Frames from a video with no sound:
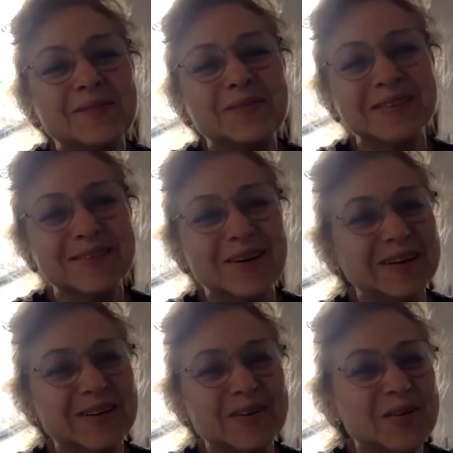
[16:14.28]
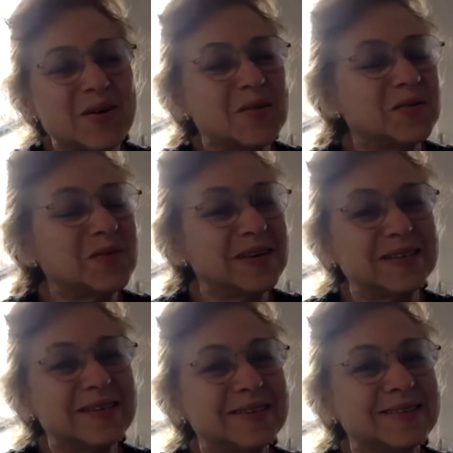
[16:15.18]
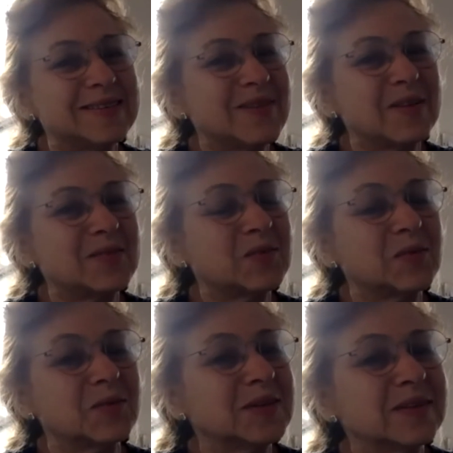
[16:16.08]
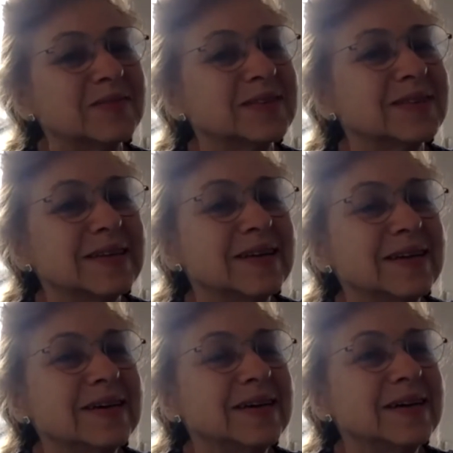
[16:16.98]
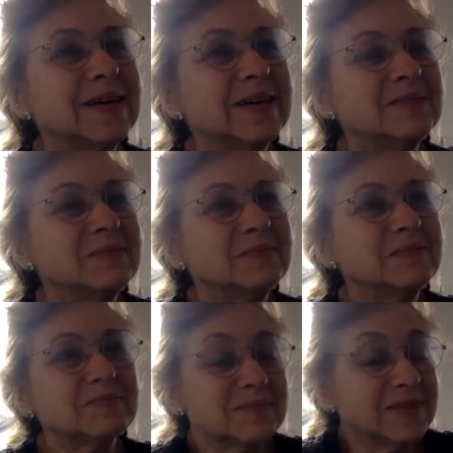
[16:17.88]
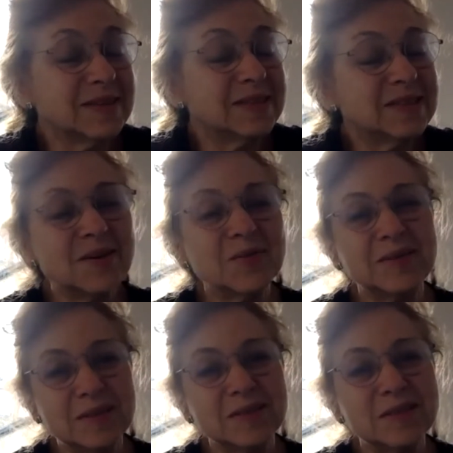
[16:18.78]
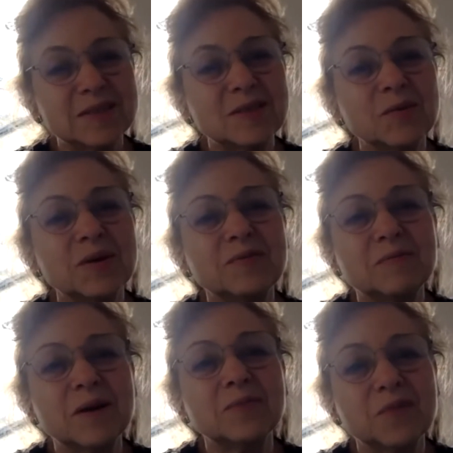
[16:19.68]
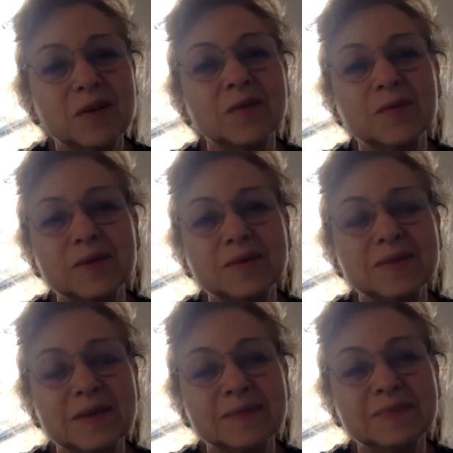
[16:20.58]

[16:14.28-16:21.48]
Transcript: but so I don't know if he's, he's around or not. I think. Um, so this is a story of my good. Yeah.